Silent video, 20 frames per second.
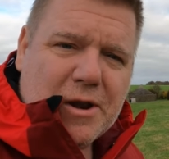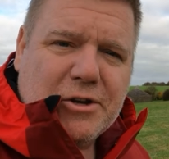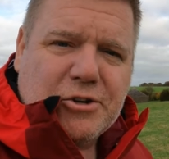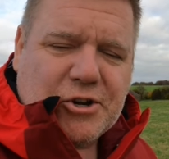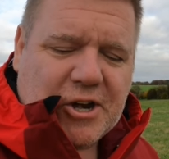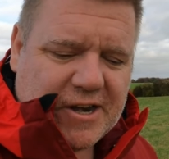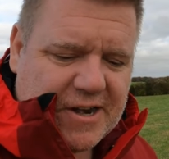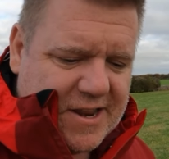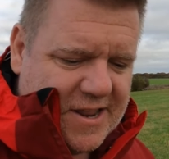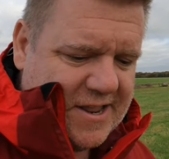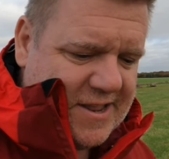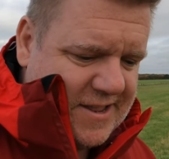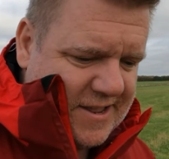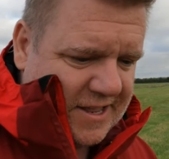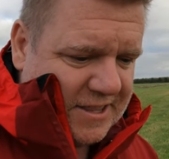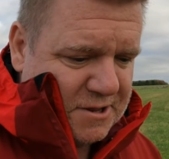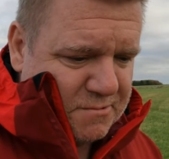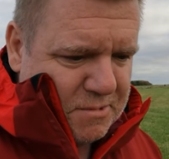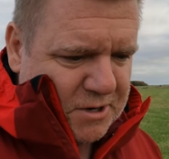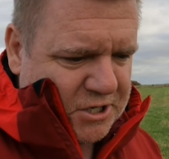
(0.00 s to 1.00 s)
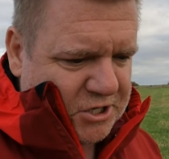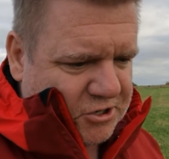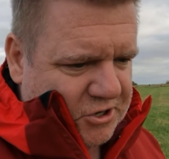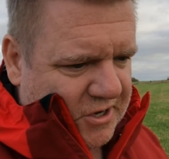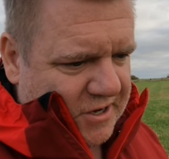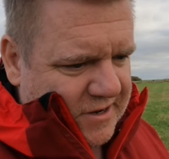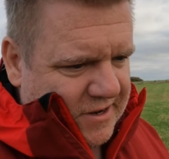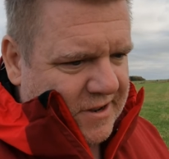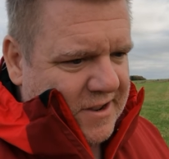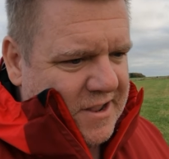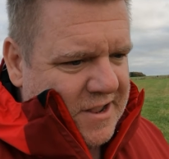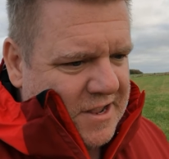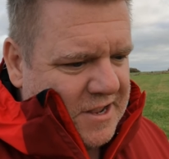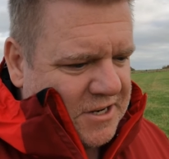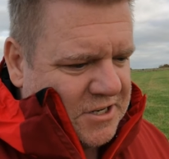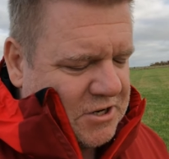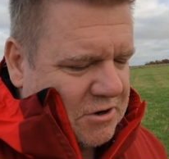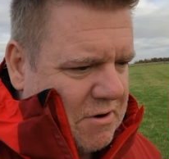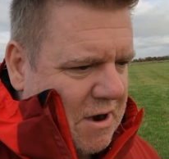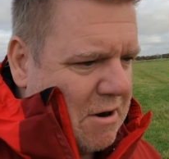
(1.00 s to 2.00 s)
wondering, and the mystery
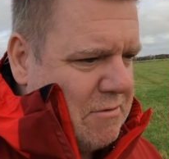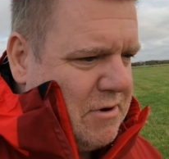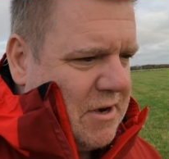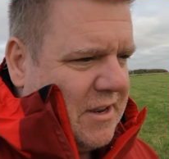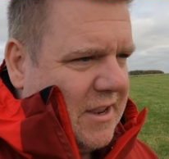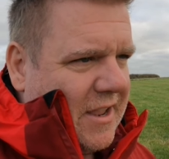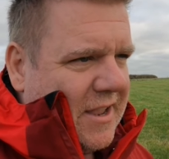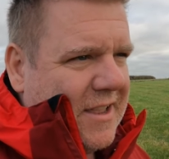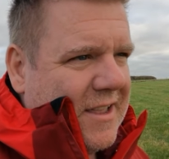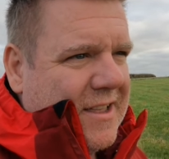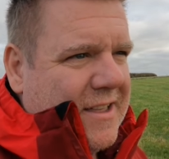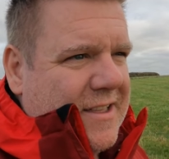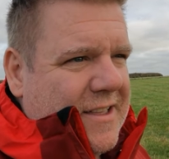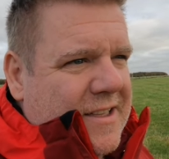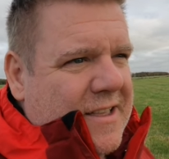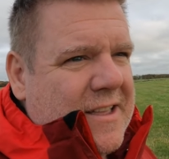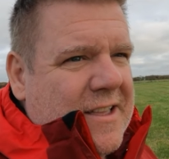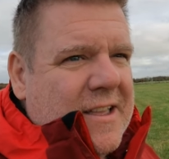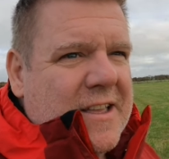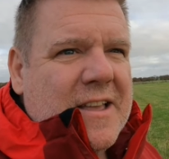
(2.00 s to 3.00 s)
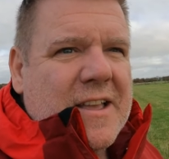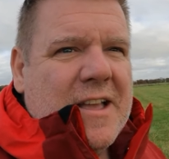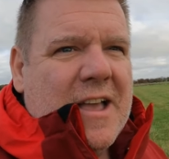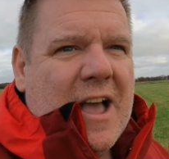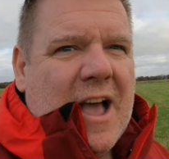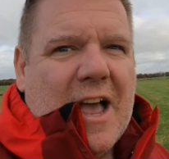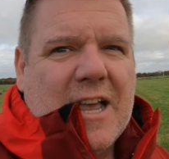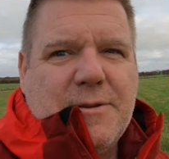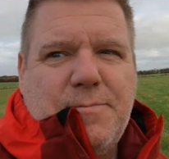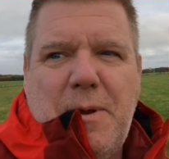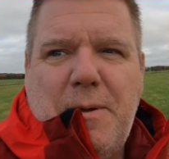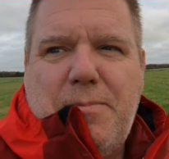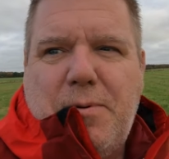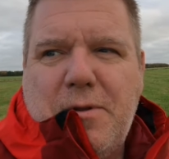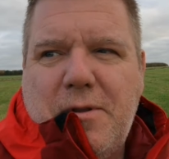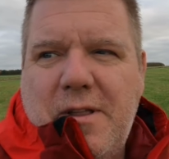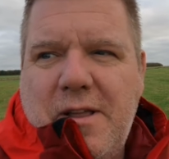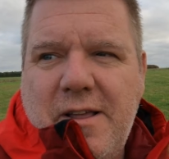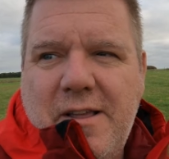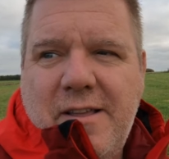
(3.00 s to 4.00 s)
surrounding it has
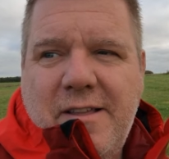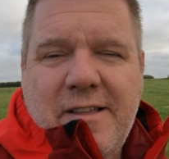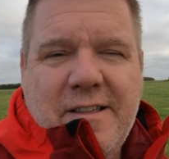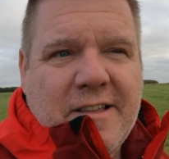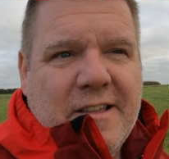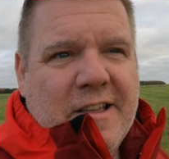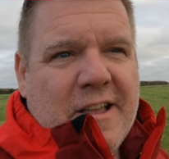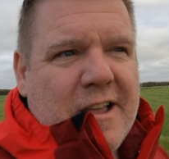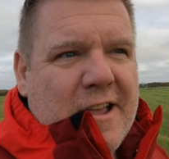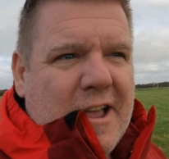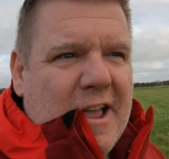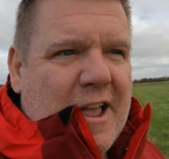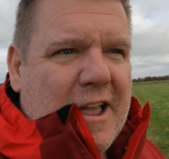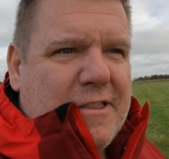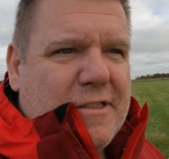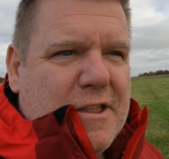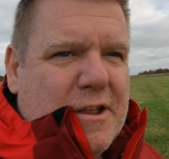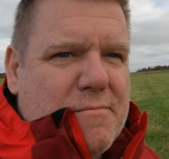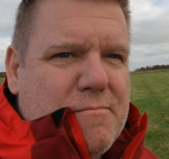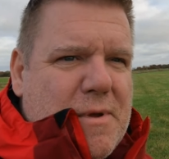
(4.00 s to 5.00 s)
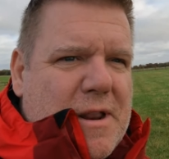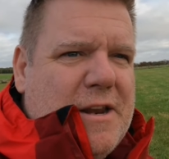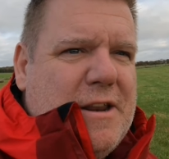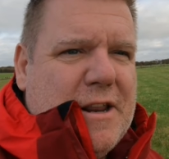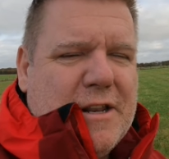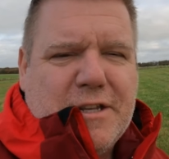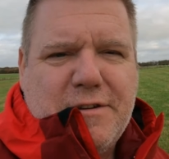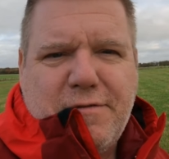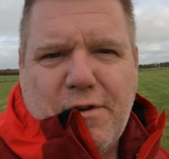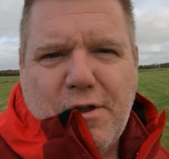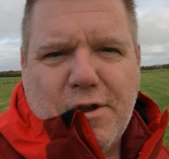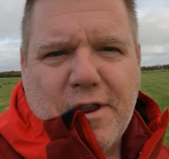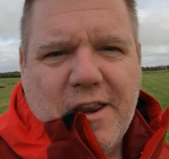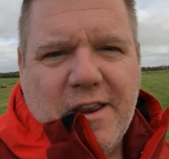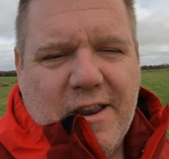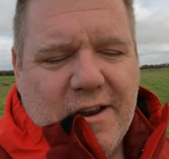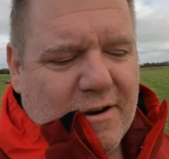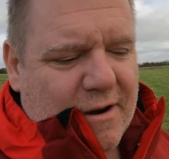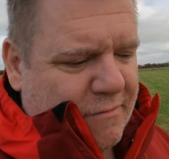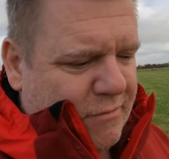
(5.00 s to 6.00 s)
people in their millions
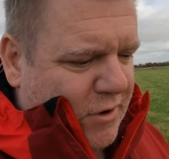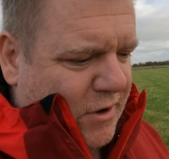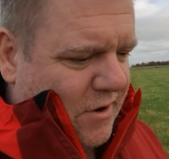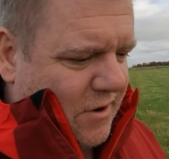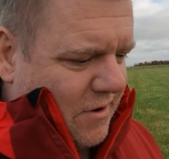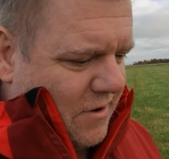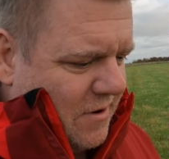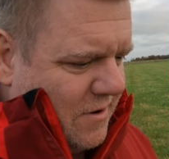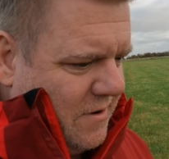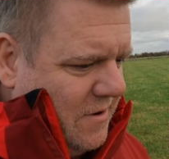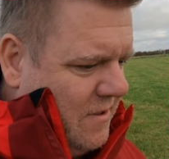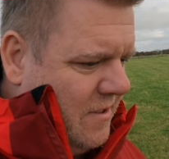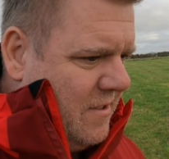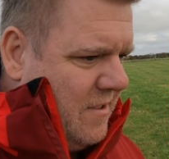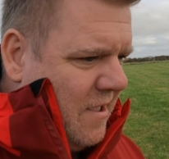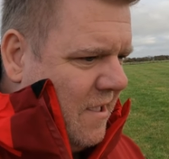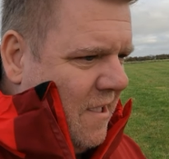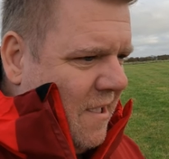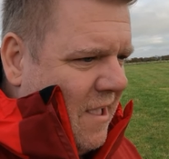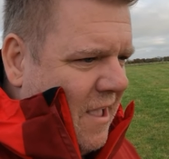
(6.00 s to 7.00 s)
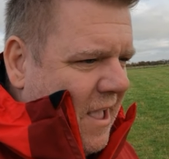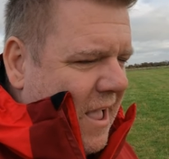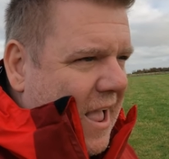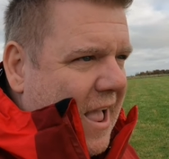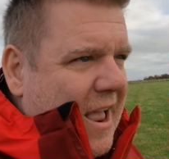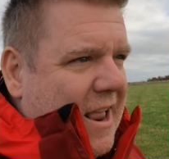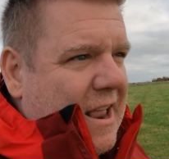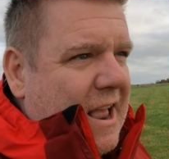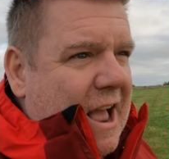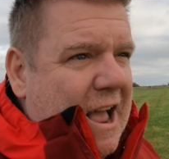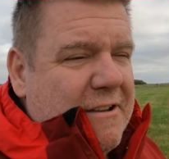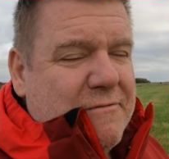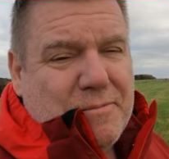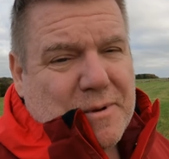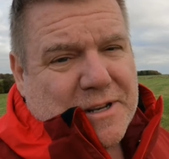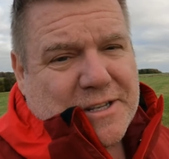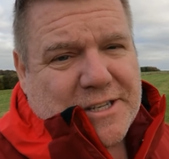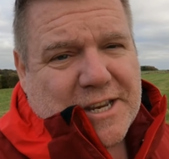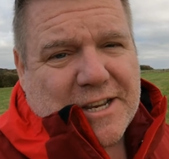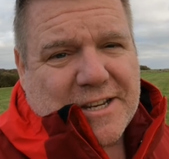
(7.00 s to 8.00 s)
flocking here every year.
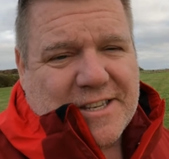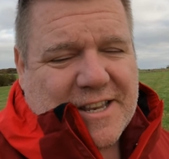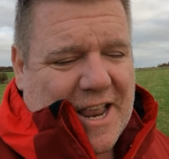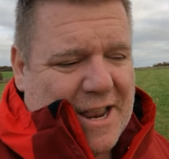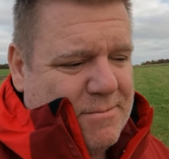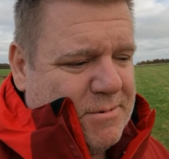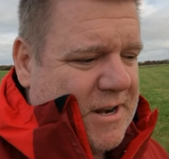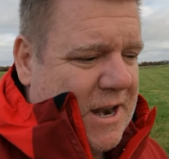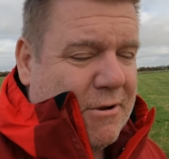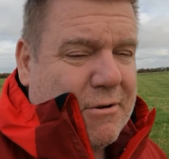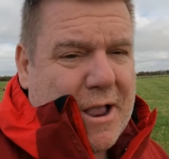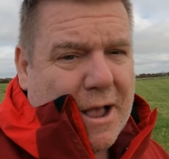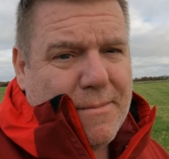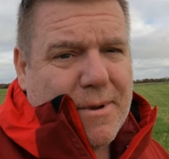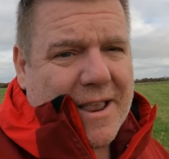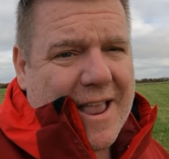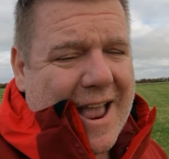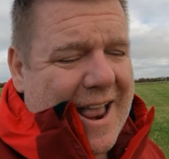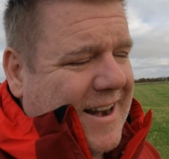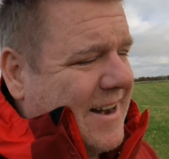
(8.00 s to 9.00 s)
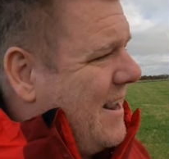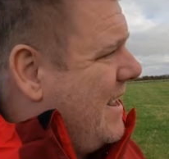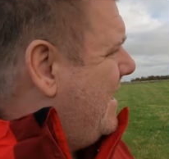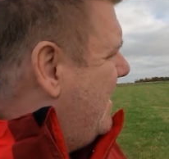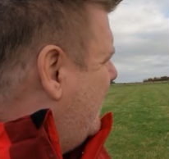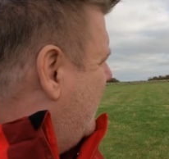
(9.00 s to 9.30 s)
I've been 6 times and I'll come again,